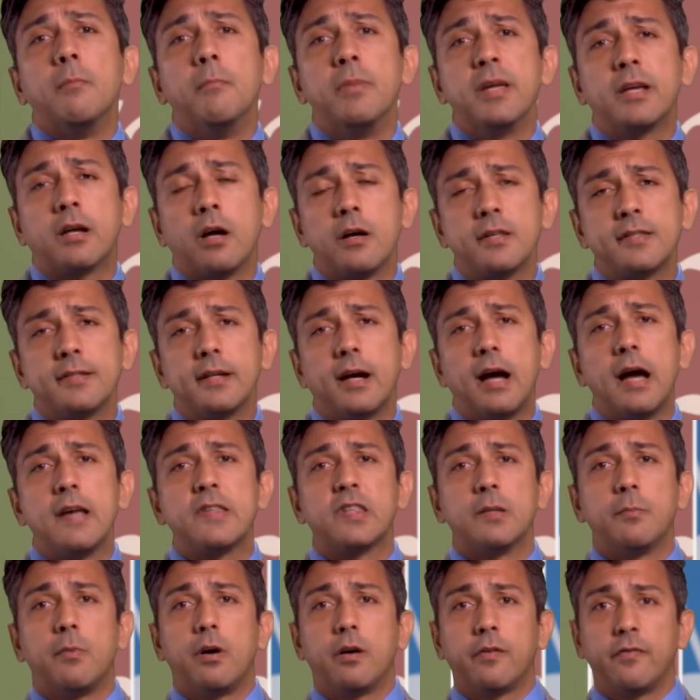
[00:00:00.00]
because they're
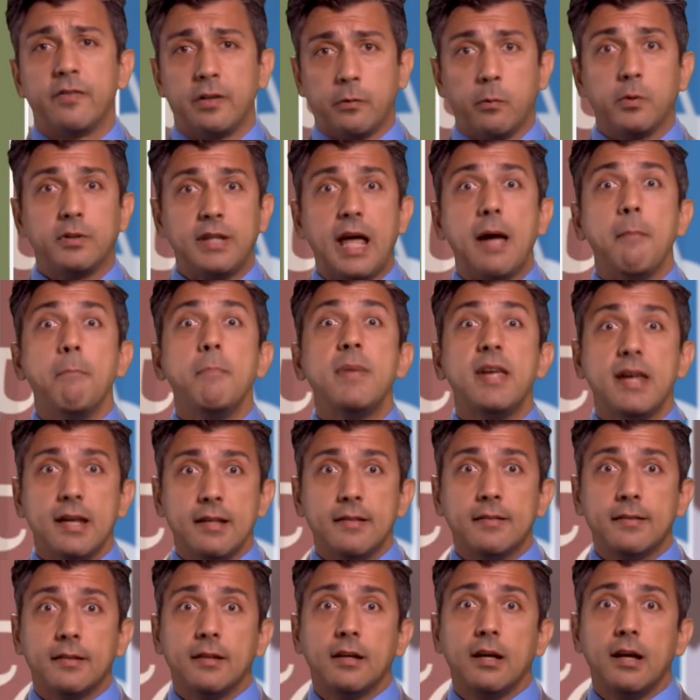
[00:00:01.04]
isomorphic, what that
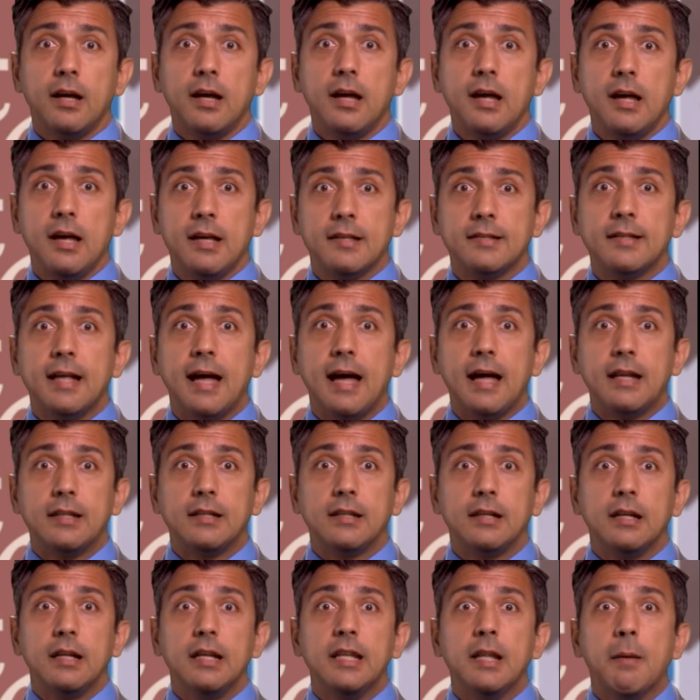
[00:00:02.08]
means is
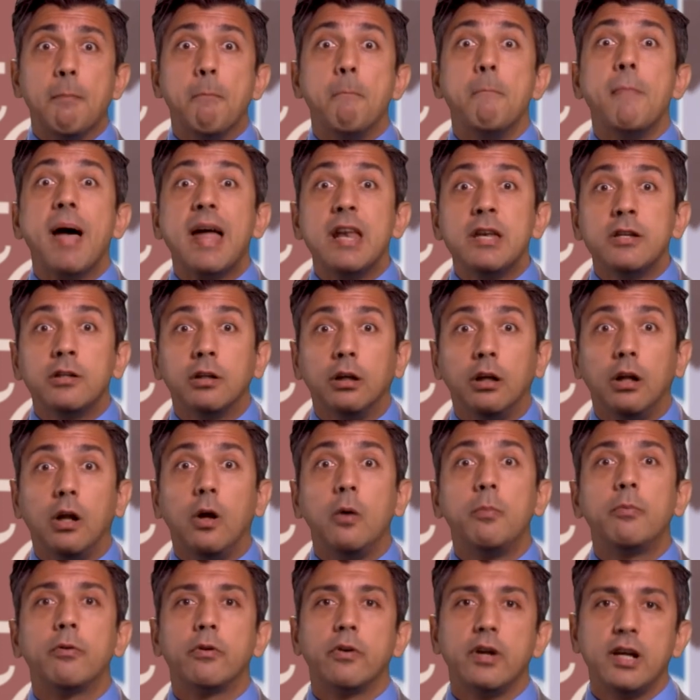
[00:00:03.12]
that the mental
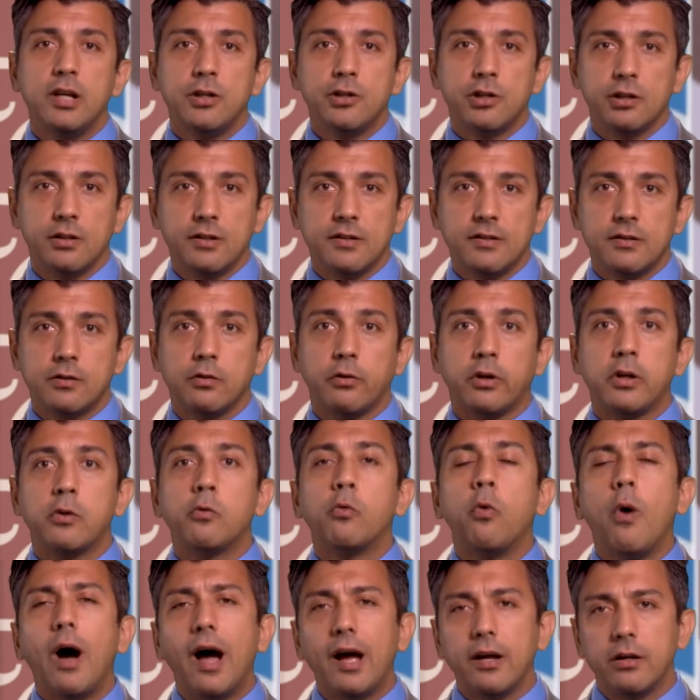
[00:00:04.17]
operations
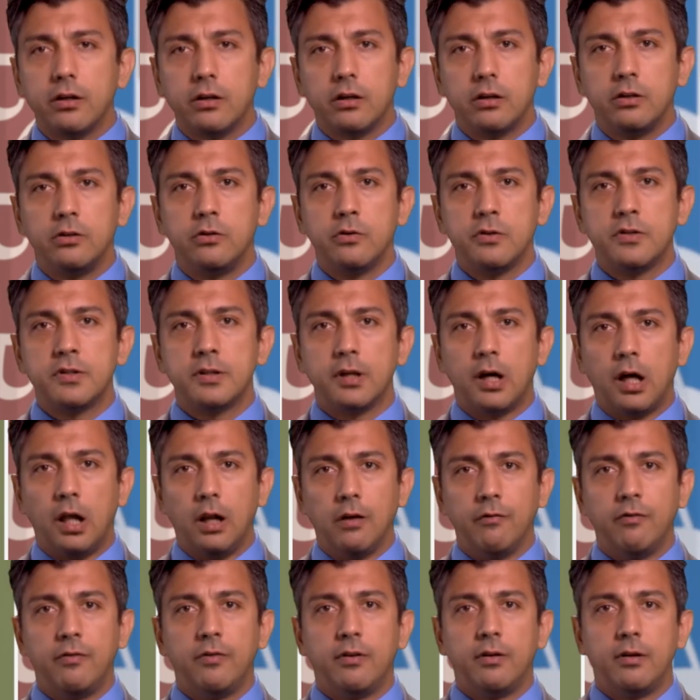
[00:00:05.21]
required to
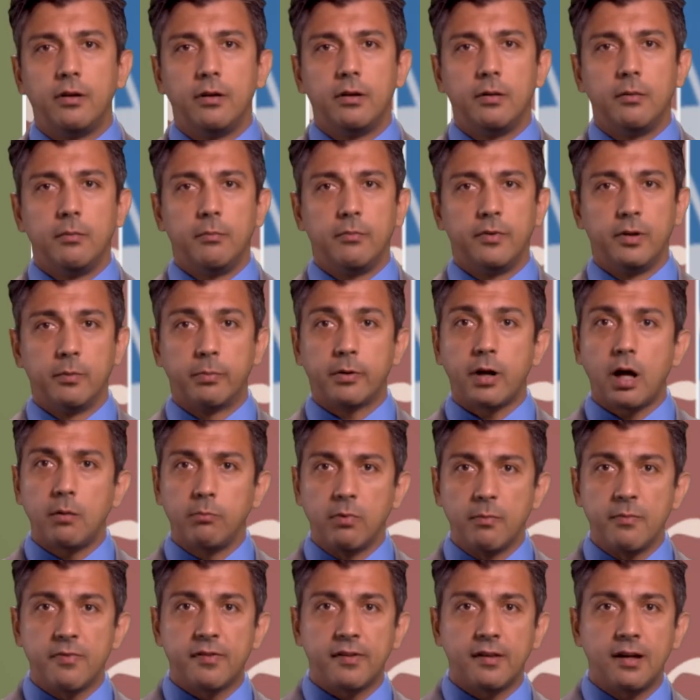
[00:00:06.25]
solve the
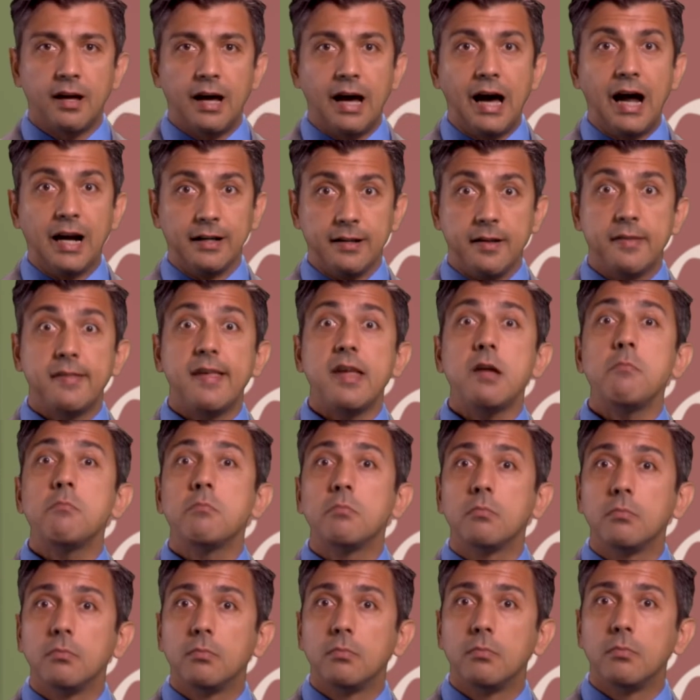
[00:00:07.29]
problems are the same.
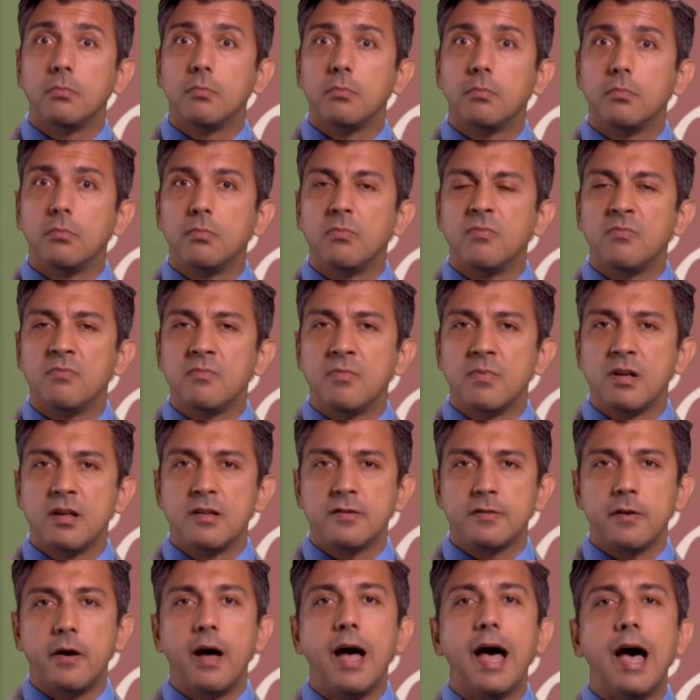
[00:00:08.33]

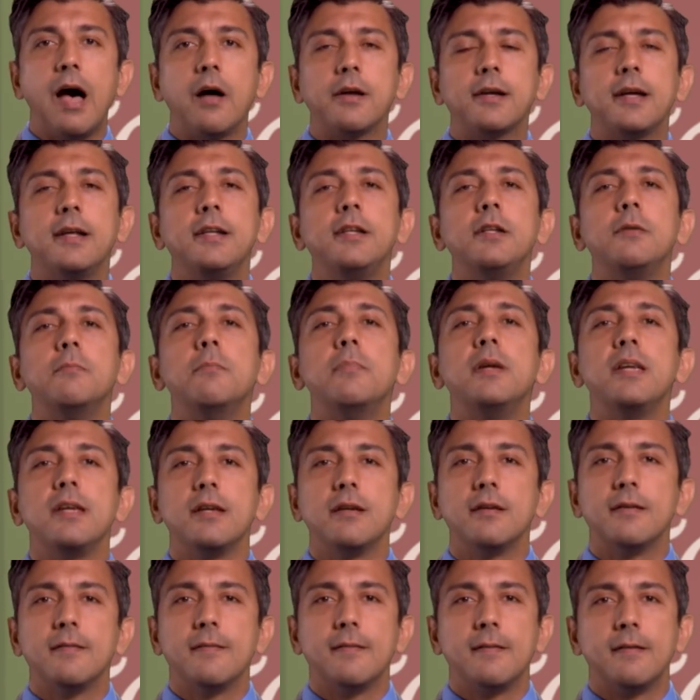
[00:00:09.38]
So, how can it
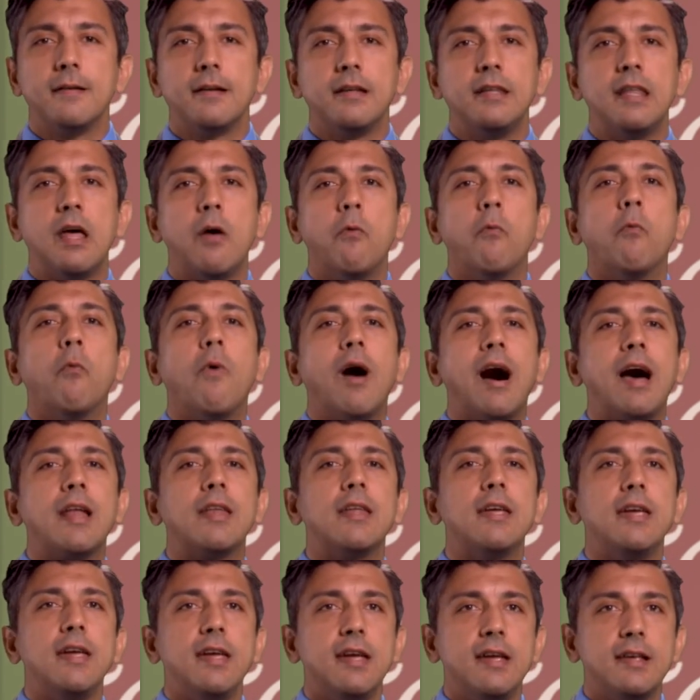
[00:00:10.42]
be that
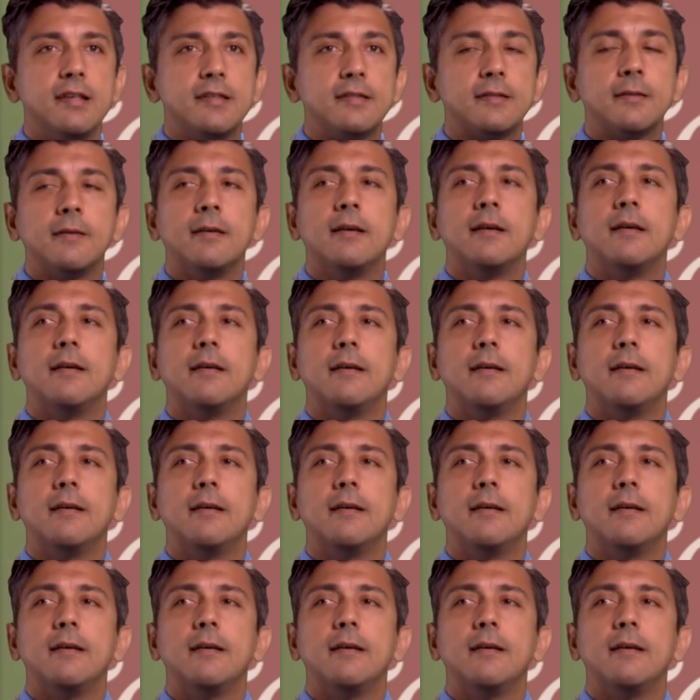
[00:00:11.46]
one is